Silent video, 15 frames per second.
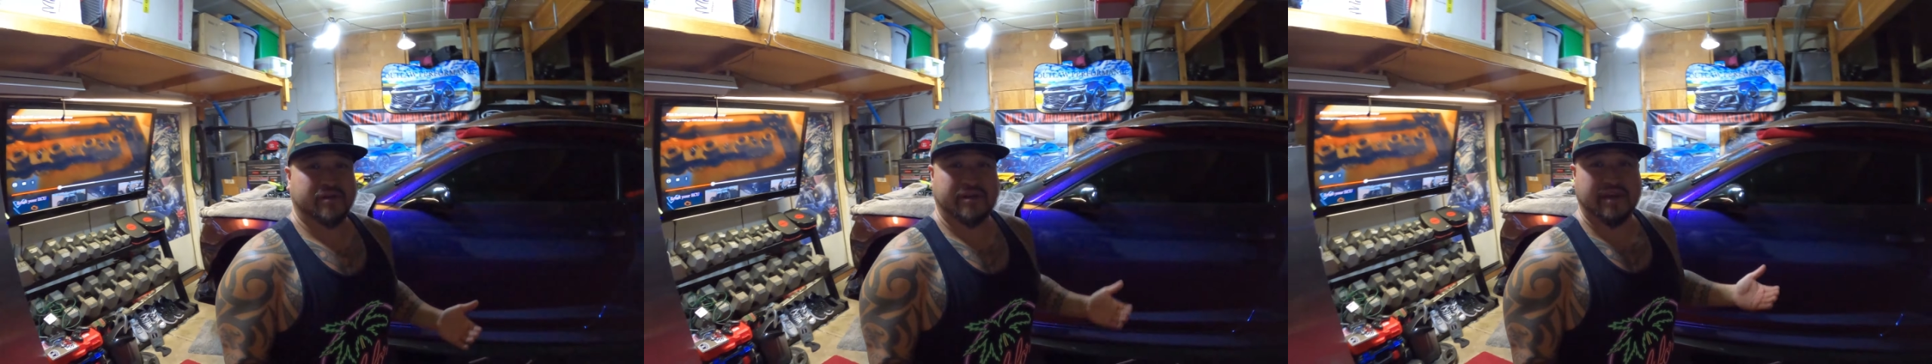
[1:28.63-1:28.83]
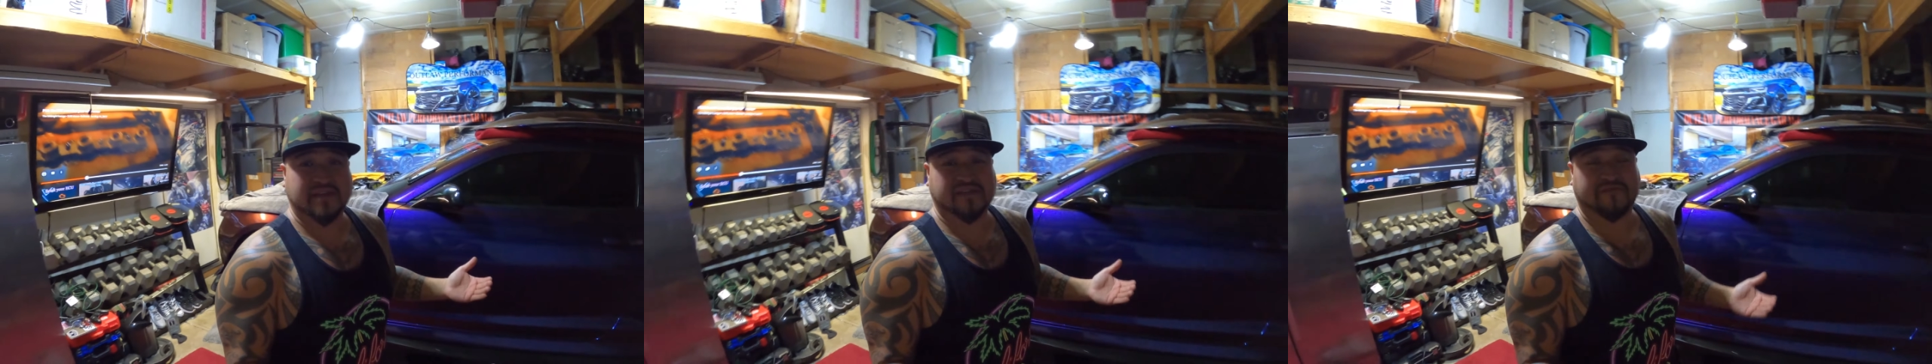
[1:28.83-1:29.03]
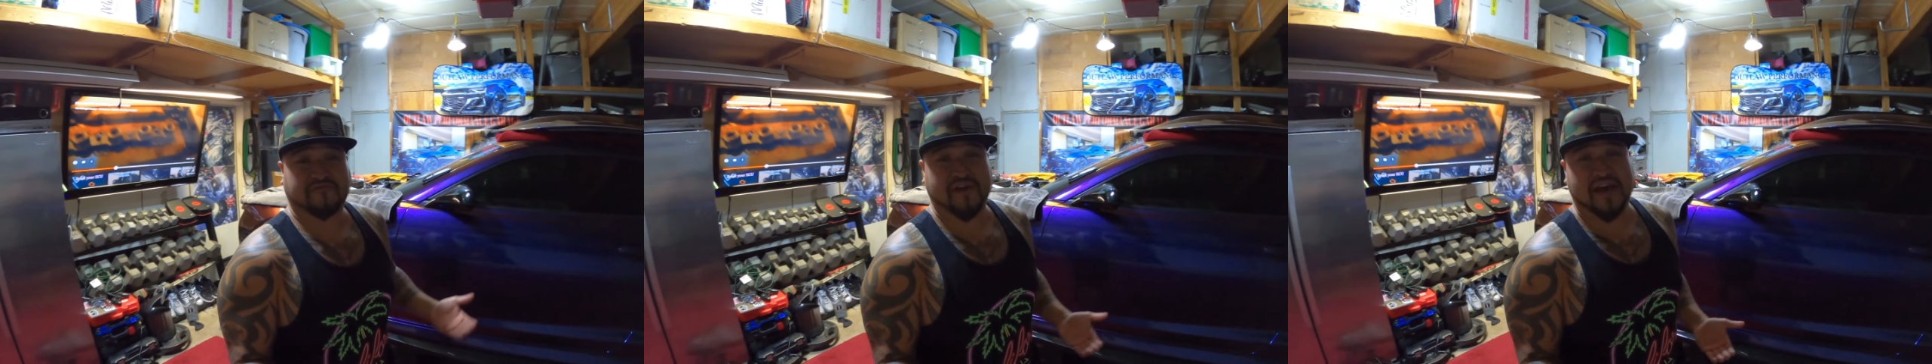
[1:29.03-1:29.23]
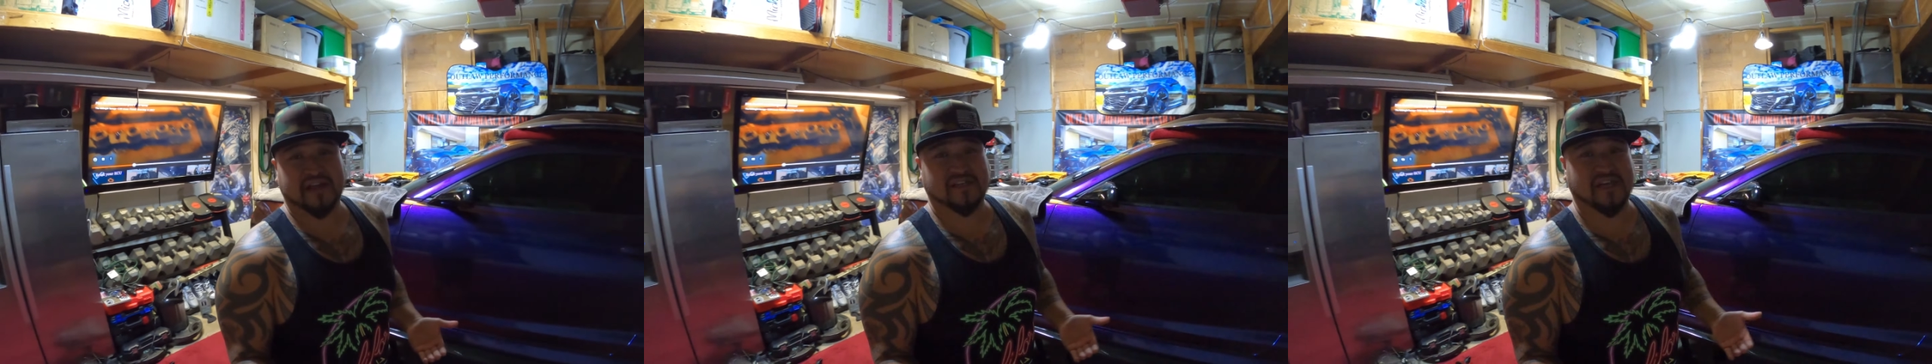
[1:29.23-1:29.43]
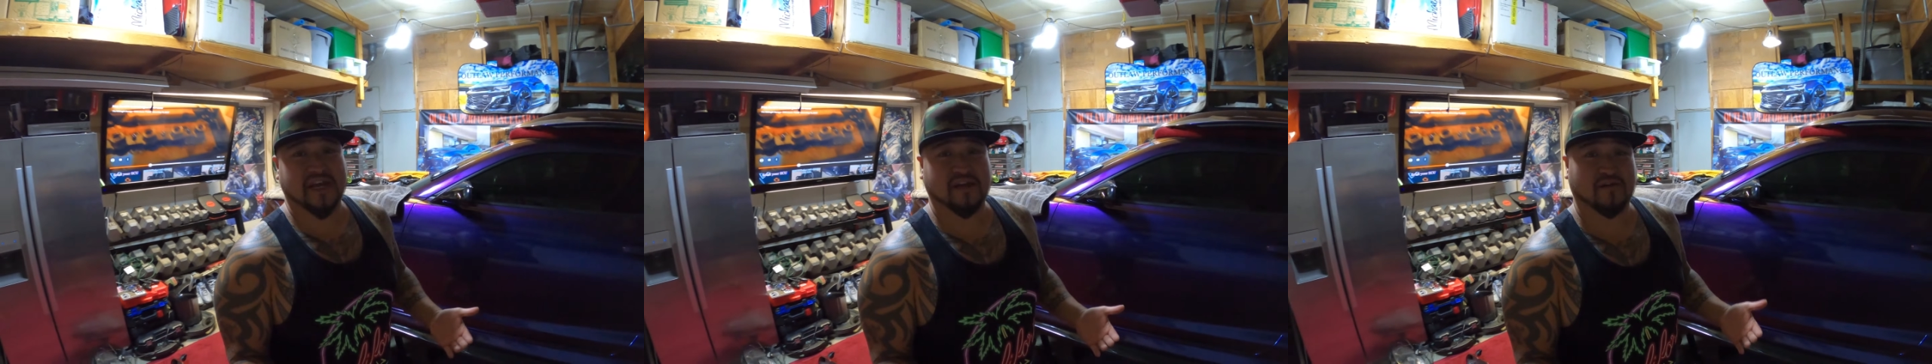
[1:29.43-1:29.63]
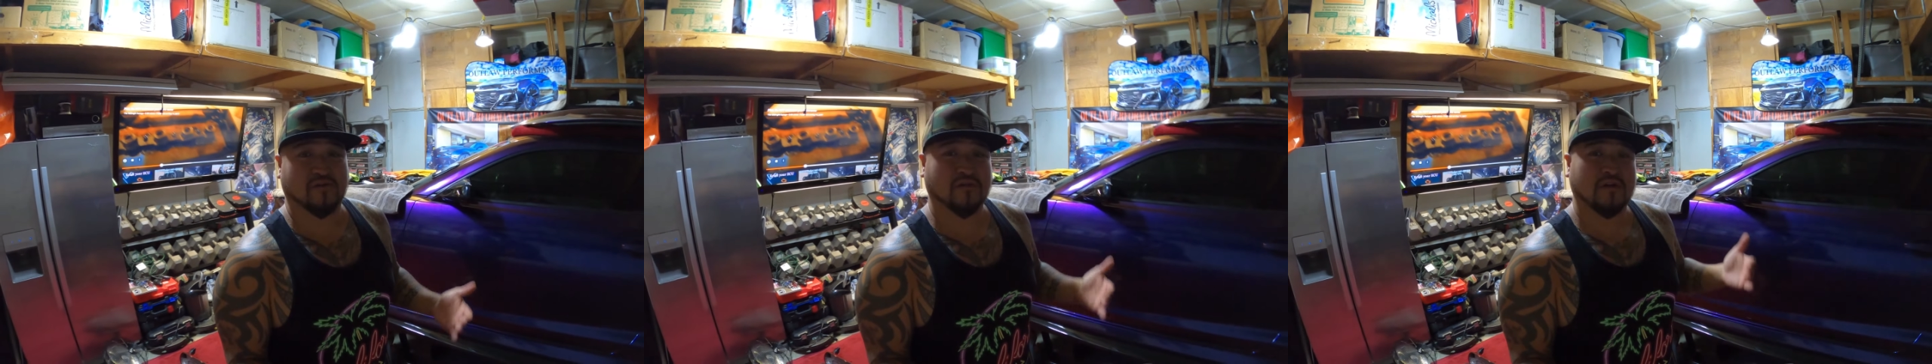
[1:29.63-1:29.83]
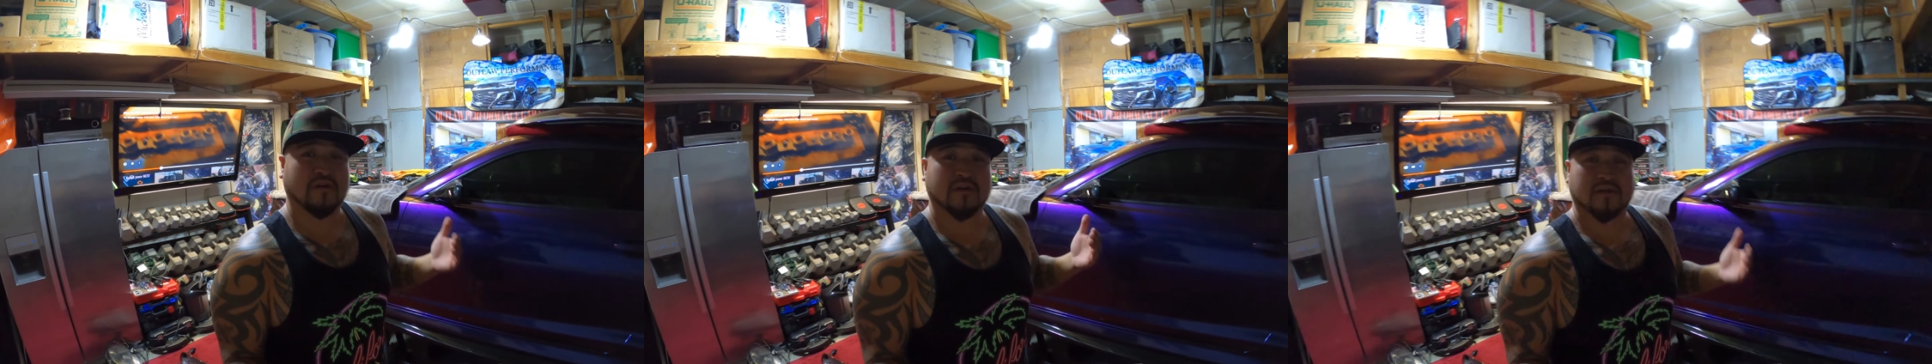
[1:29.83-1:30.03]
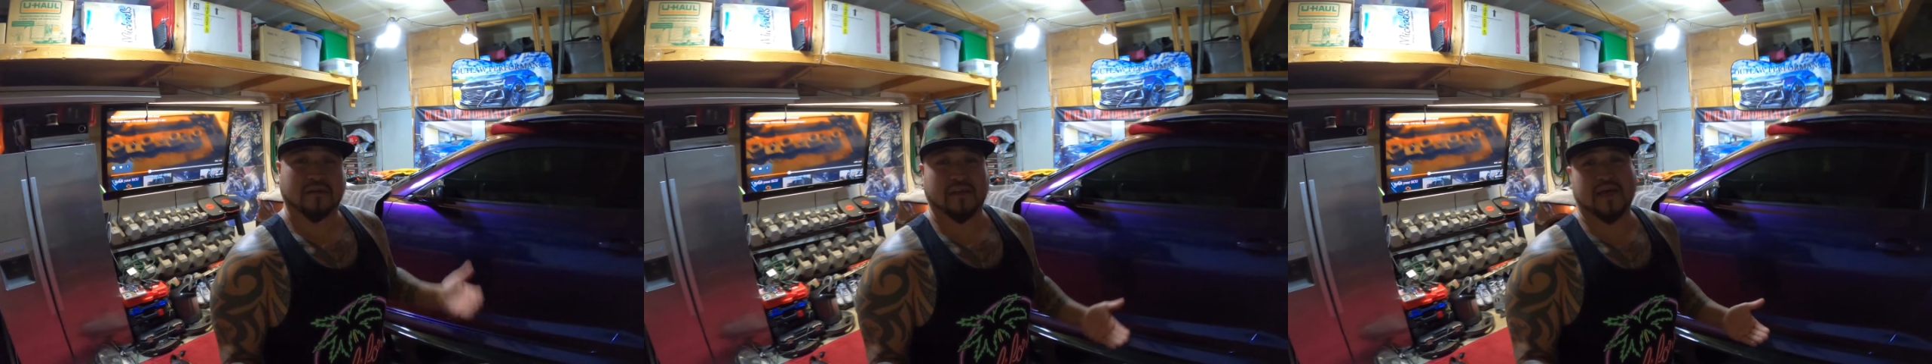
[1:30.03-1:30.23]
He has a fat channel,
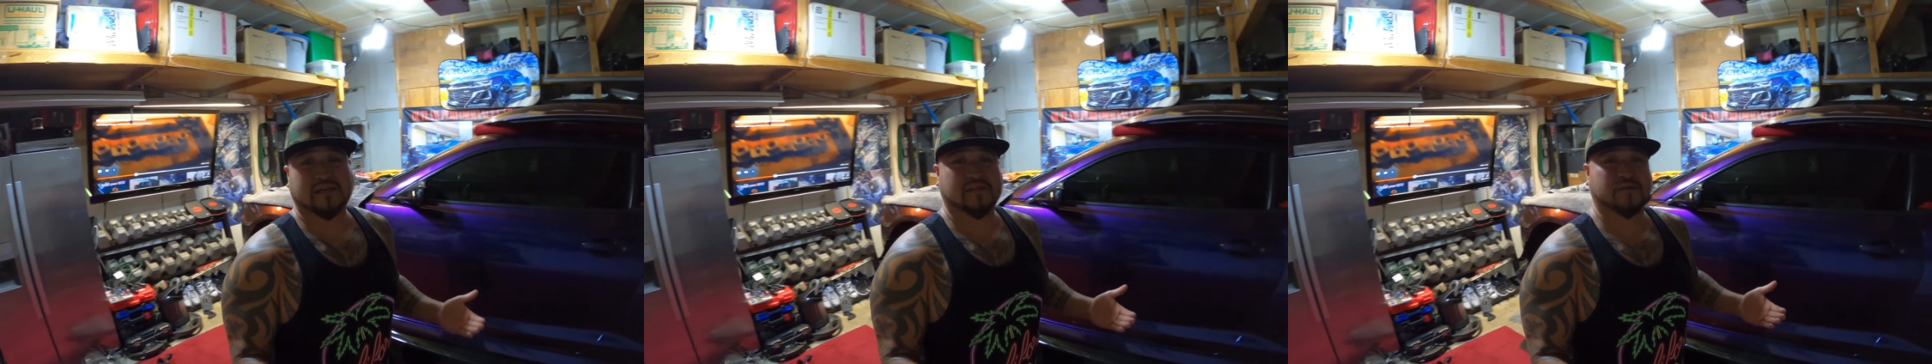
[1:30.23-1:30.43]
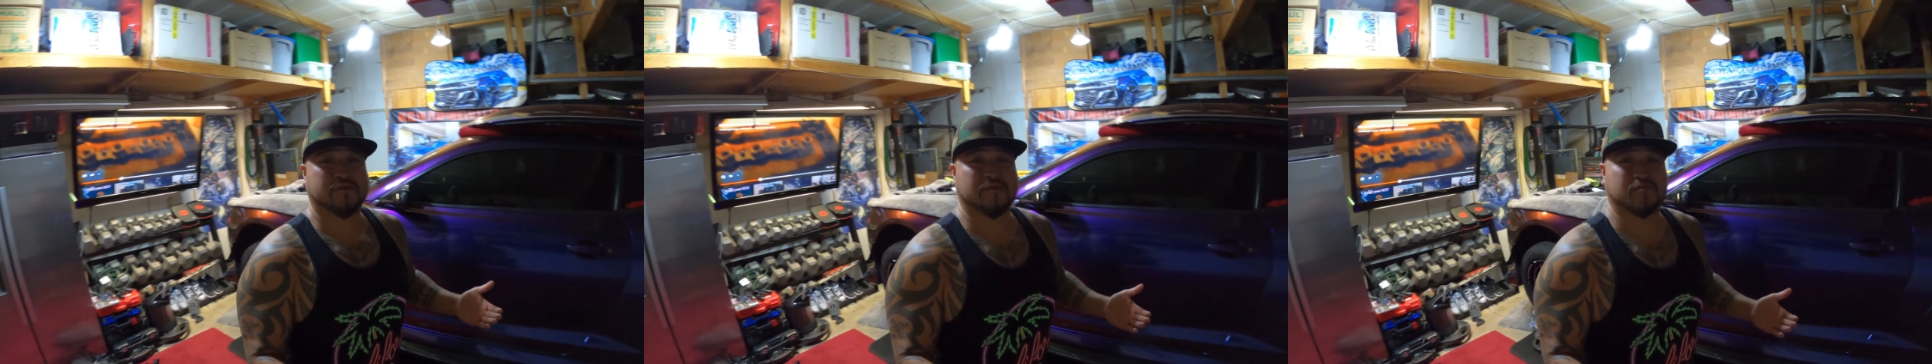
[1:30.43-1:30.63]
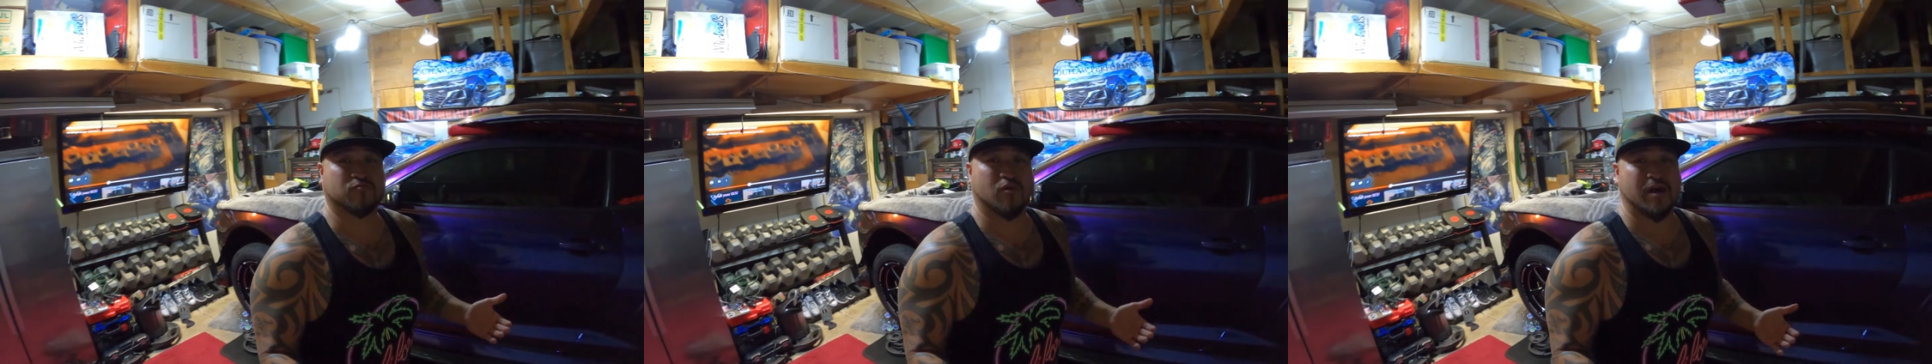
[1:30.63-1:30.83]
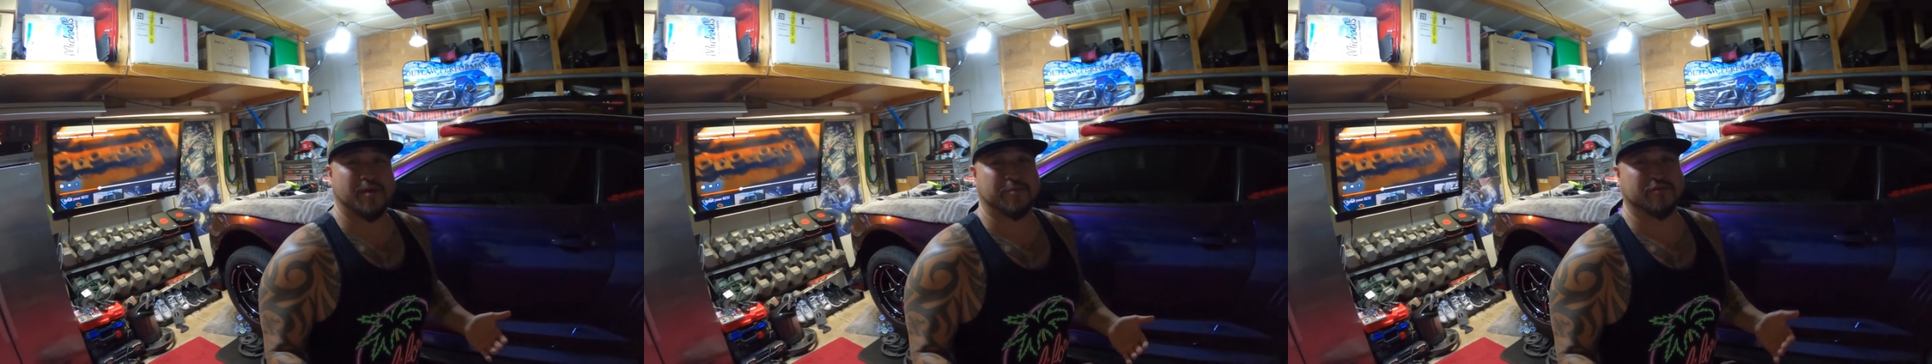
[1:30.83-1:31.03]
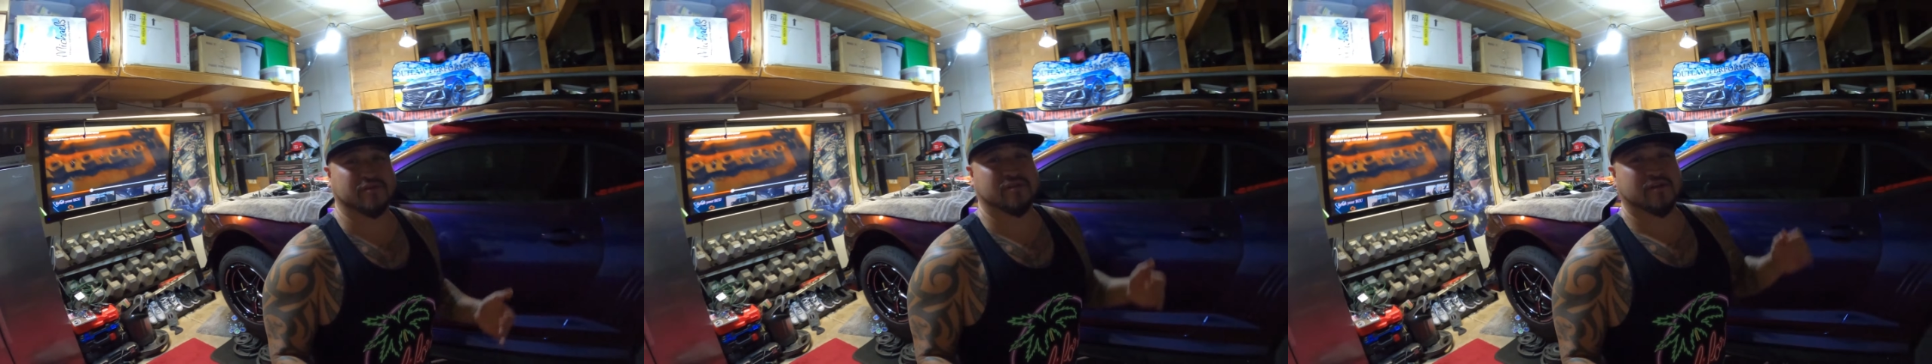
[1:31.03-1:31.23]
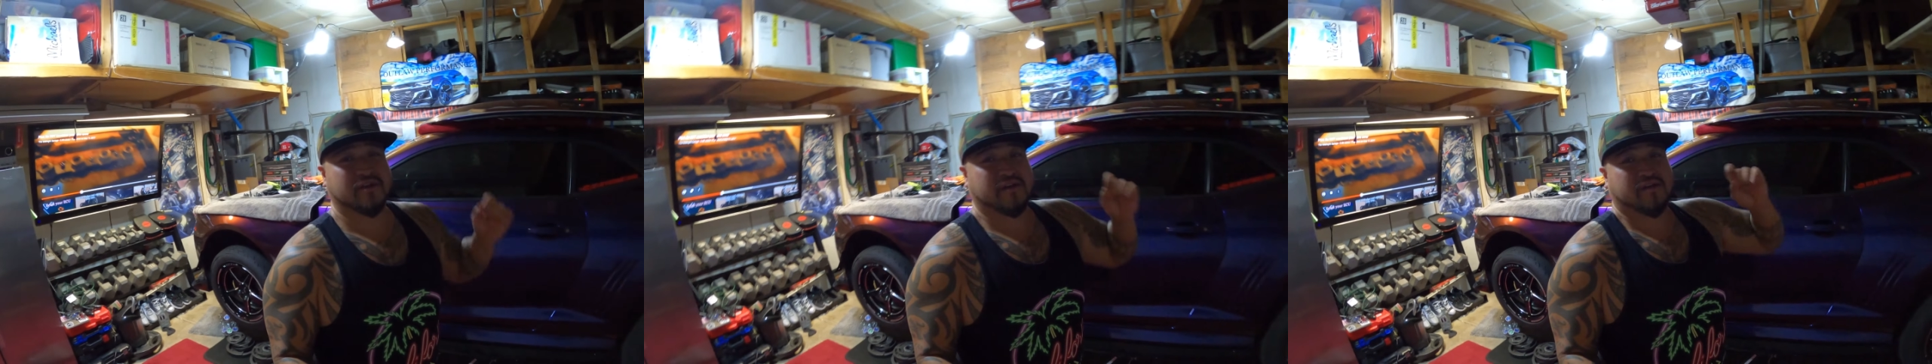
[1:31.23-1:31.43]
lots of subscribers.